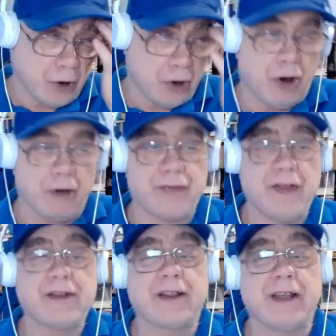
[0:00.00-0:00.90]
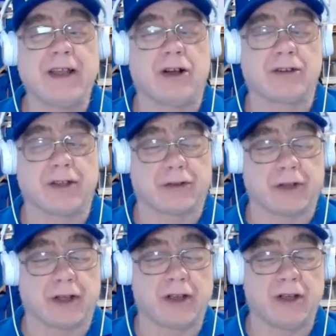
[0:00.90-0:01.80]
are authentically
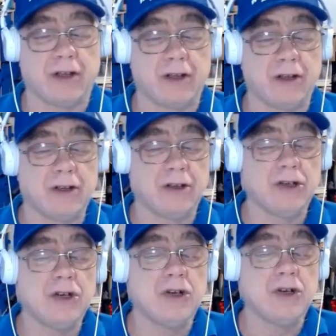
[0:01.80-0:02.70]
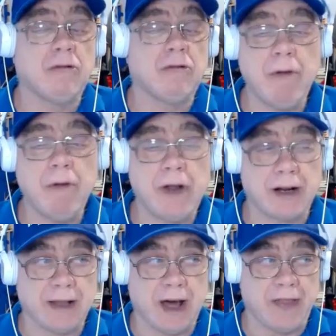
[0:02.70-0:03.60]
autistic, we would not
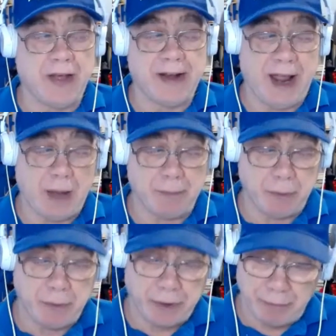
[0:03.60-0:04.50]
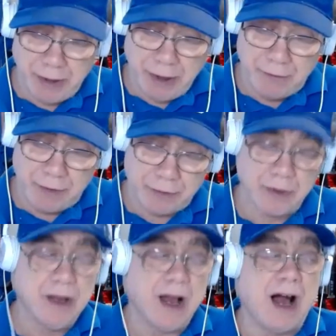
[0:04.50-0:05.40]
allow that to happen, because many of us,
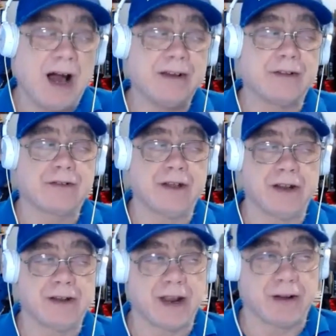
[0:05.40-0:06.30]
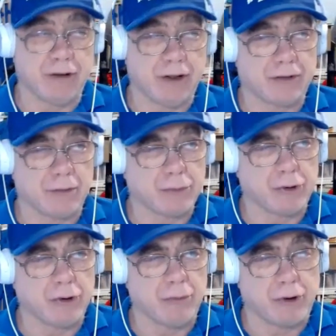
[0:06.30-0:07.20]
honesty and integrity is an
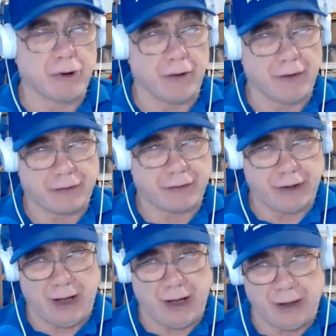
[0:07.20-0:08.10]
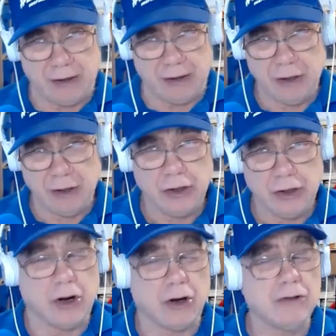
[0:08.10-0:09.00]
important part of us, and
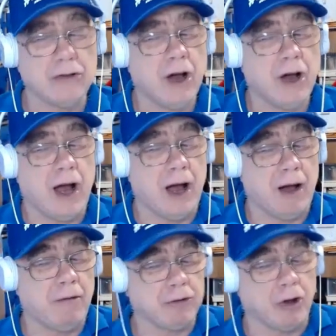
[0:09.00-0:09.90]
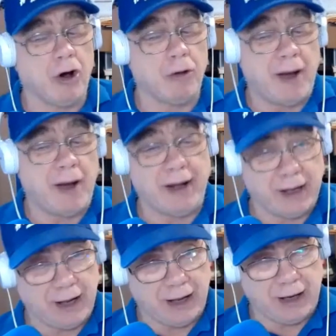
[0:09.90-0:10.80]
law abiding,
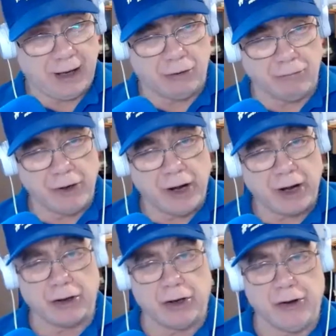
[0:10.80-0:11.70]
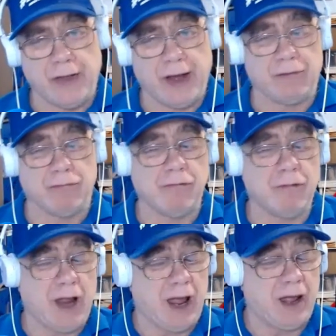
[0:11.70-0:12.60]
and all. We're not going to do that,
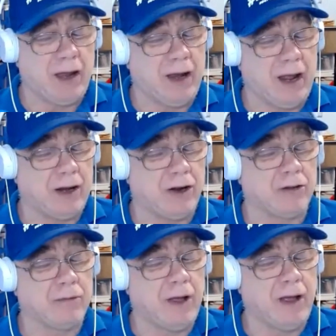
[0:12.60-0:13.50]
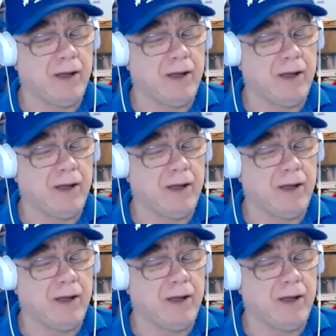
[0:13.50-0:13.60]
and all,